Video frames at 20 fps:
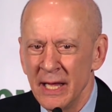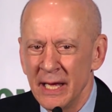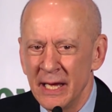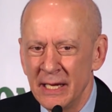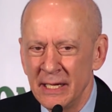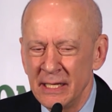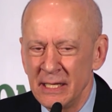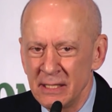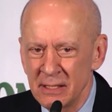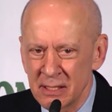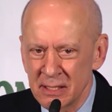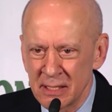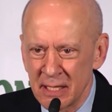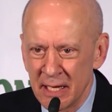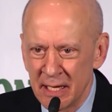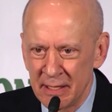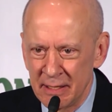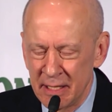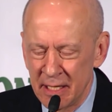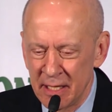and he
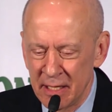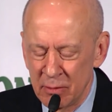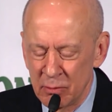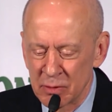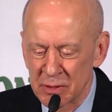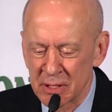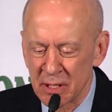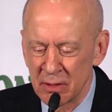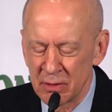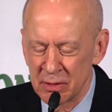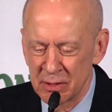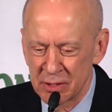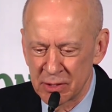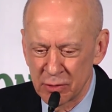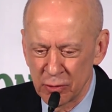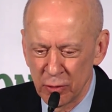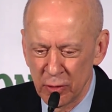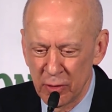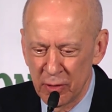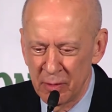said that it was
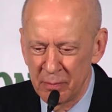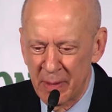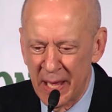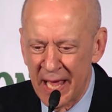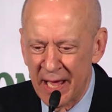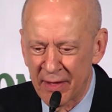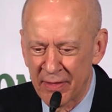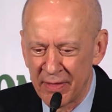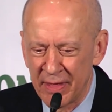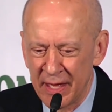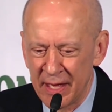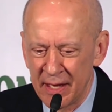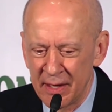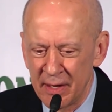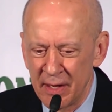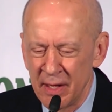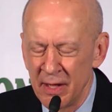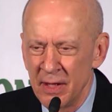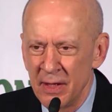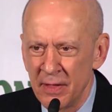understood back
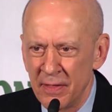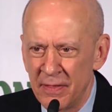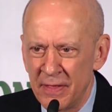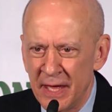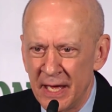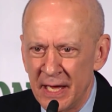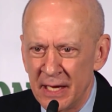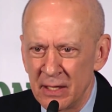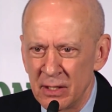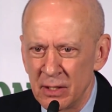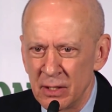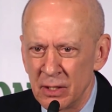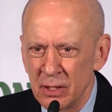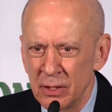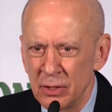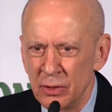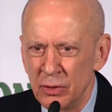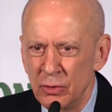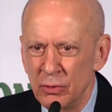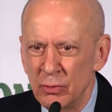then that
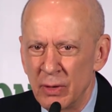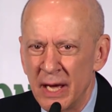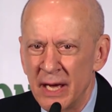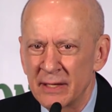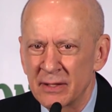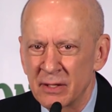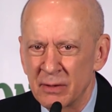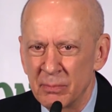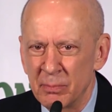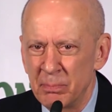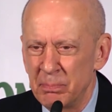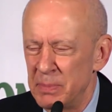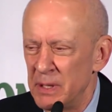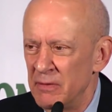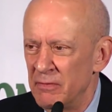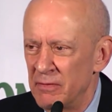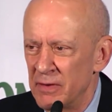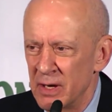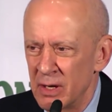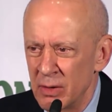you had to
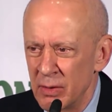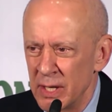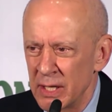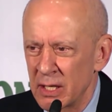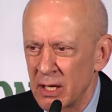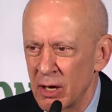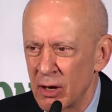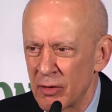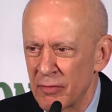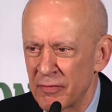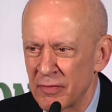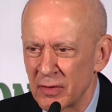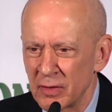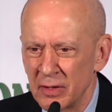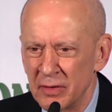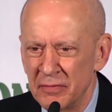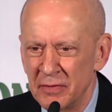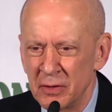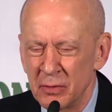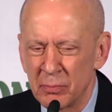be very careful
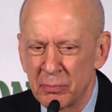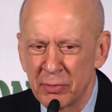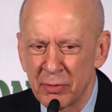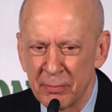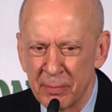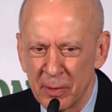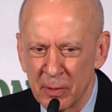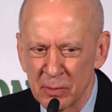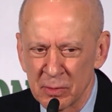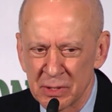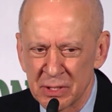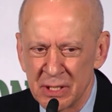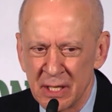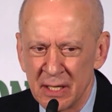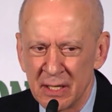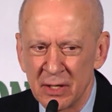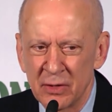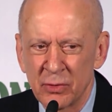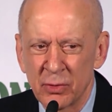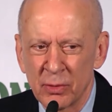if you proposed
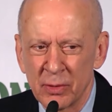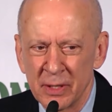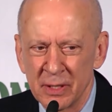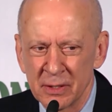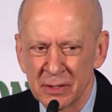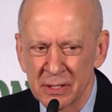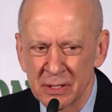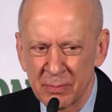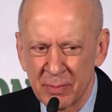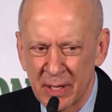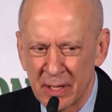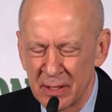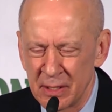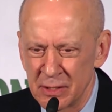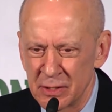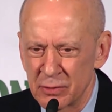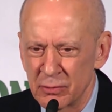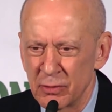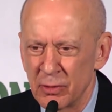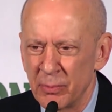editorials about
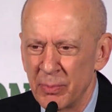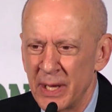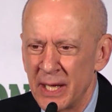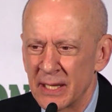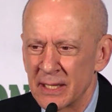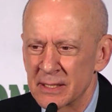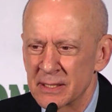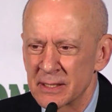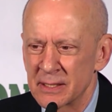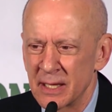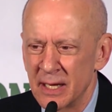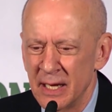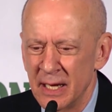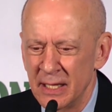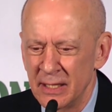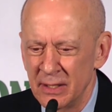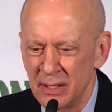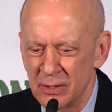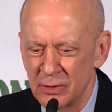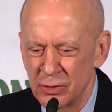Israel
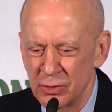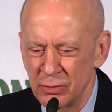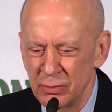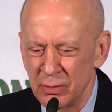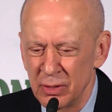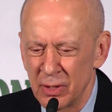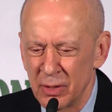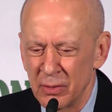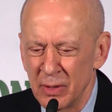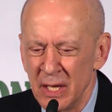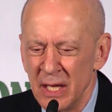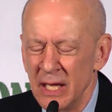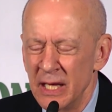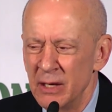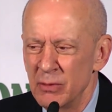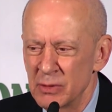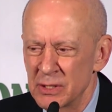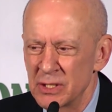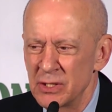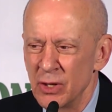Palestine, that you know,
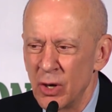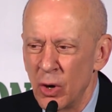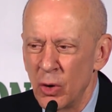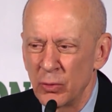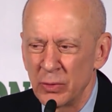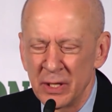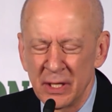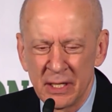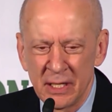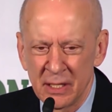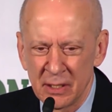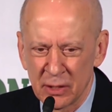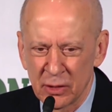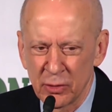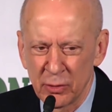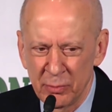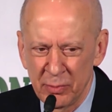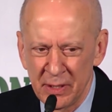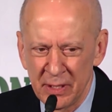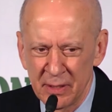it was known that it
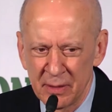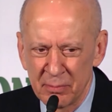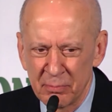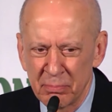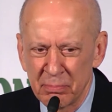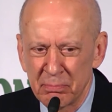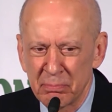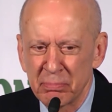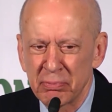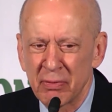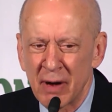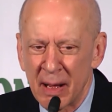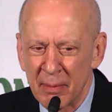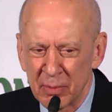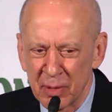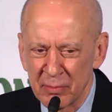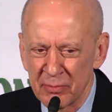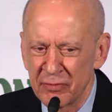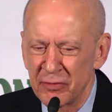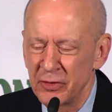could be a
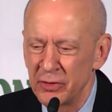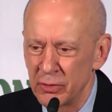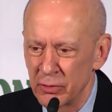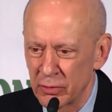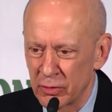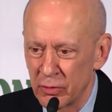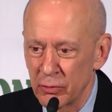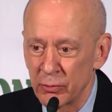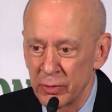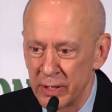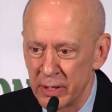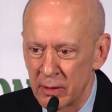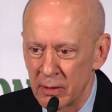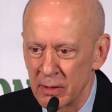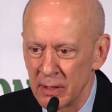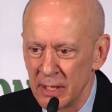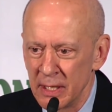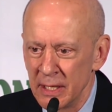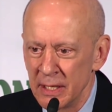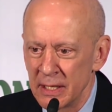problem for your
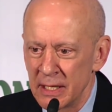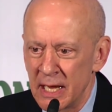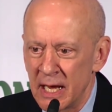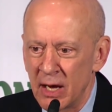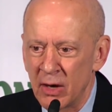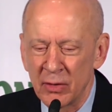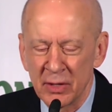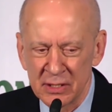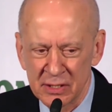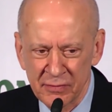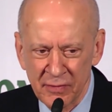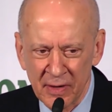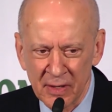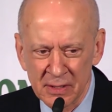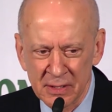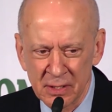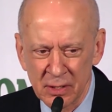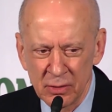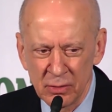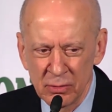career. Now, as far
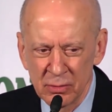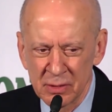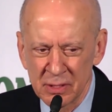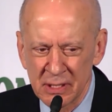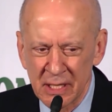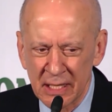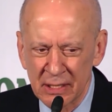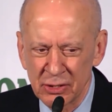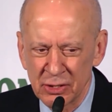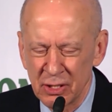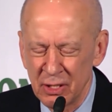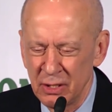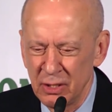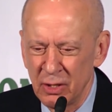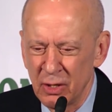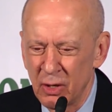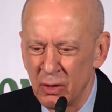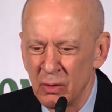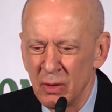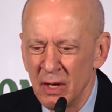as the news section,
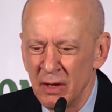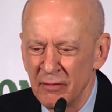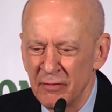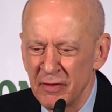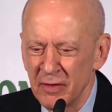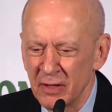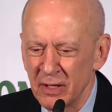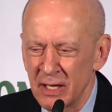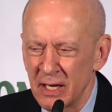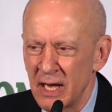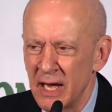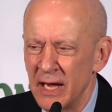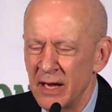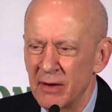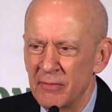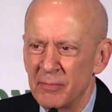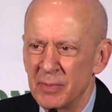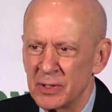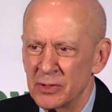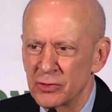you know, Phil and I
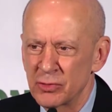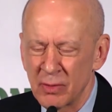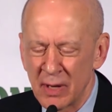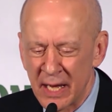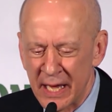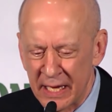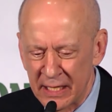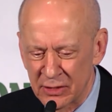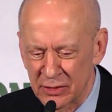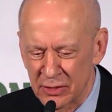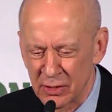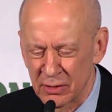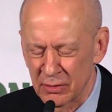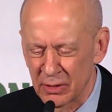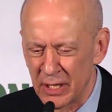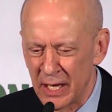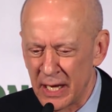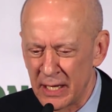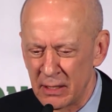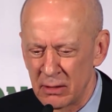have been trying to
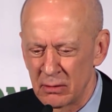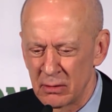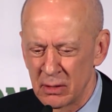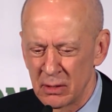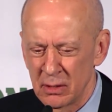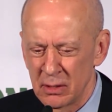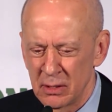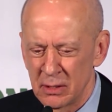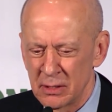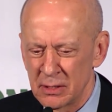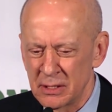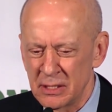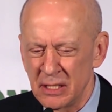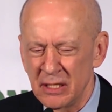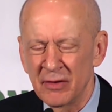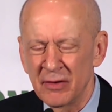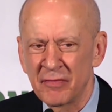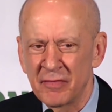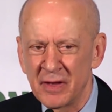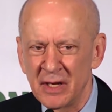
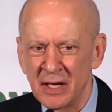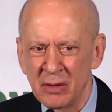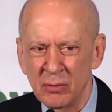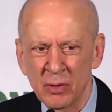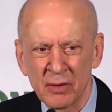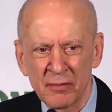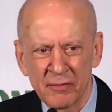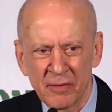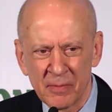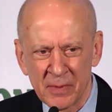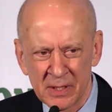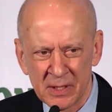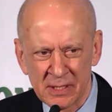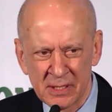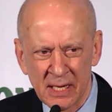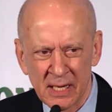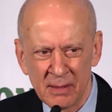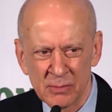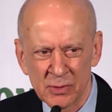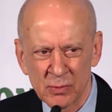see if anyone from the
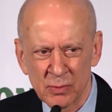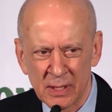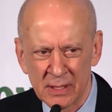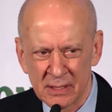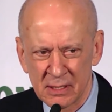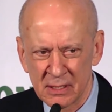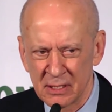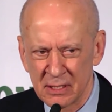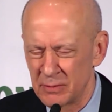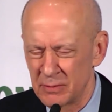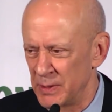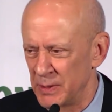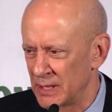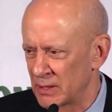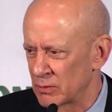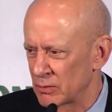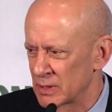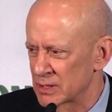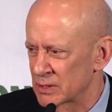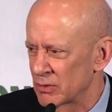Times wants to speak
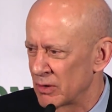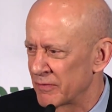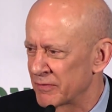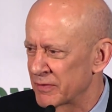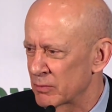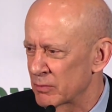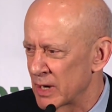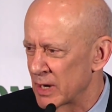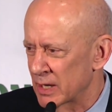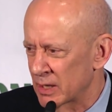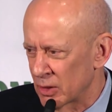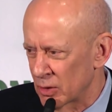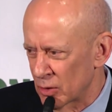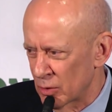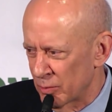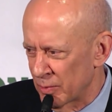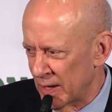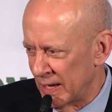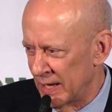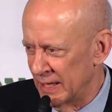to us off the record
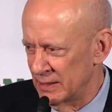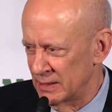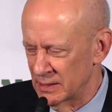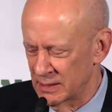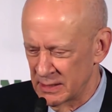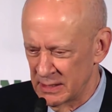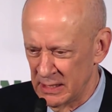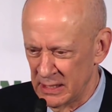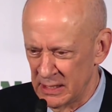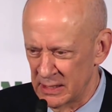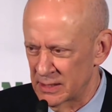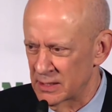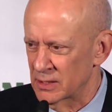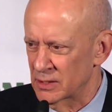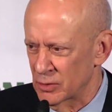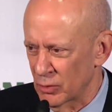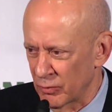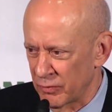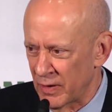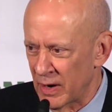or behind the scenes.
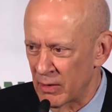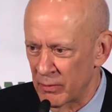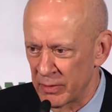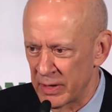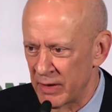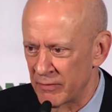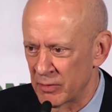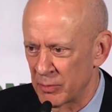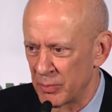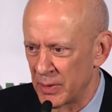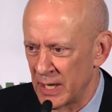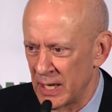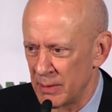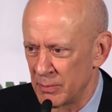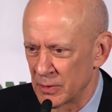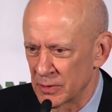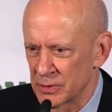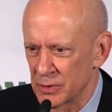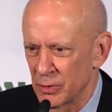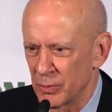So far, we haven't been
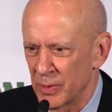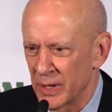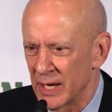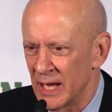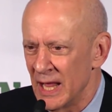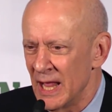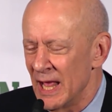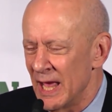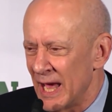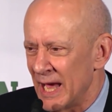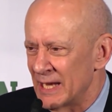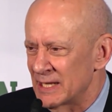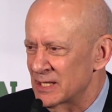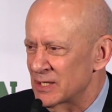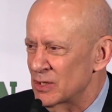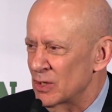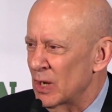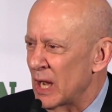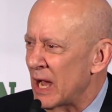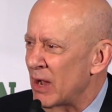able to. But as
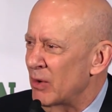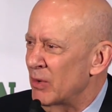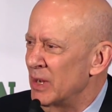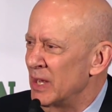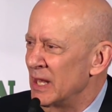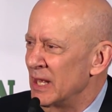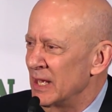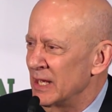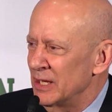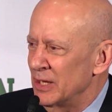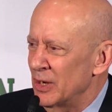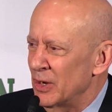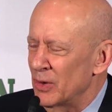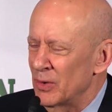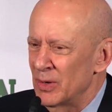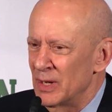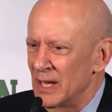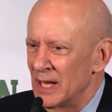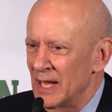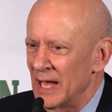to how, you
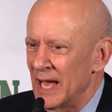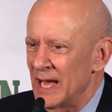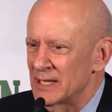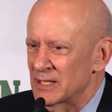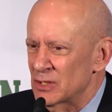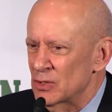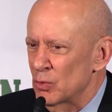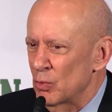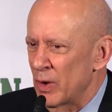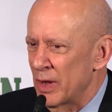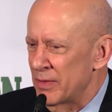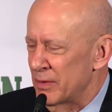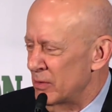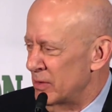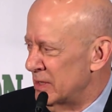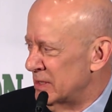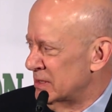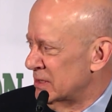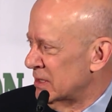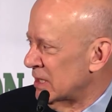know, as to whether
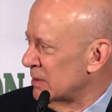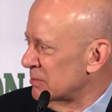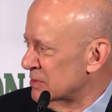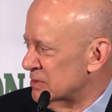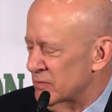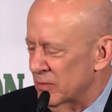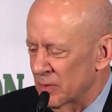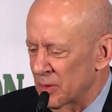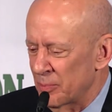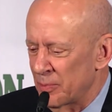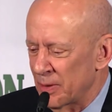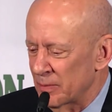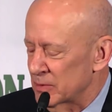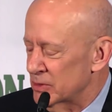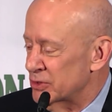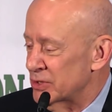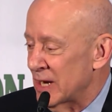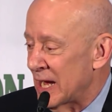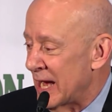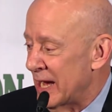it comes from the
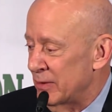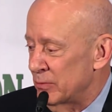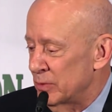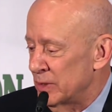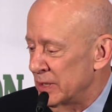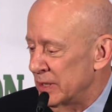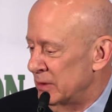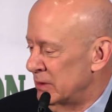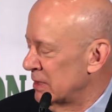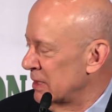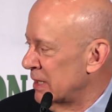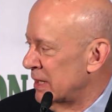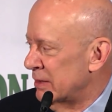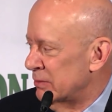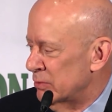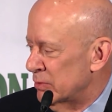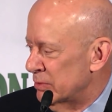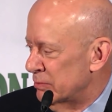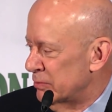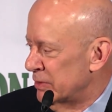publisher, I really
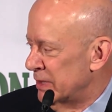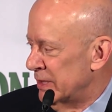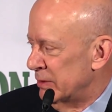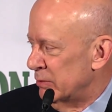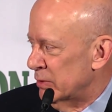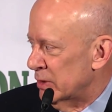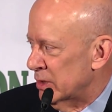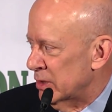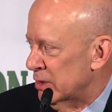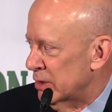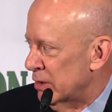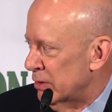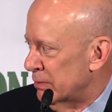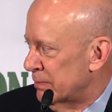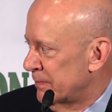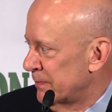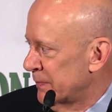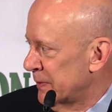wouldn't know.